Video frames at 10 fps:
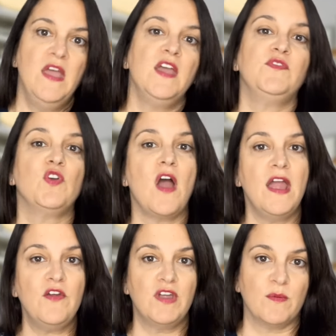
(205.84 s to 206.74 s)
If you're
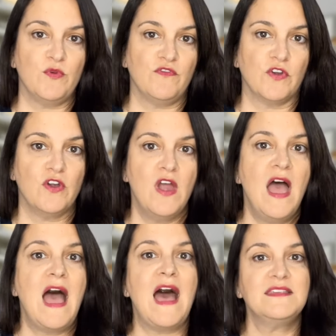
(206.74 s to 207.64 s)
hiring a mover,
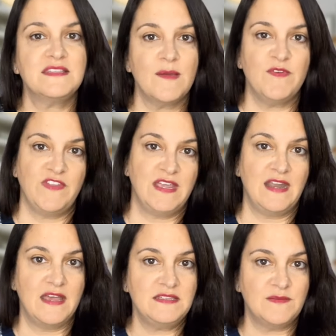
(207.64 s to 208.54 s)
ask them if they can
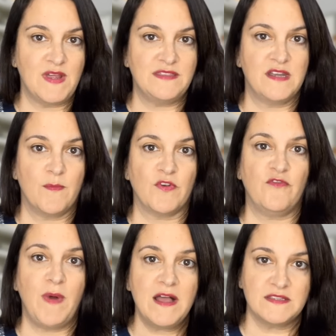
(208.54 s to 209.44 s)
estimate the number of
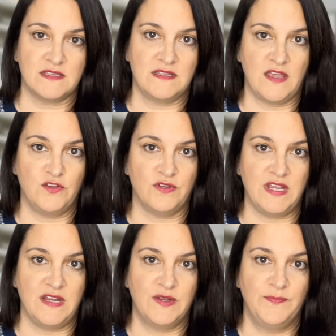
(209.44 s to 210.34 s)
boxes that you'll need.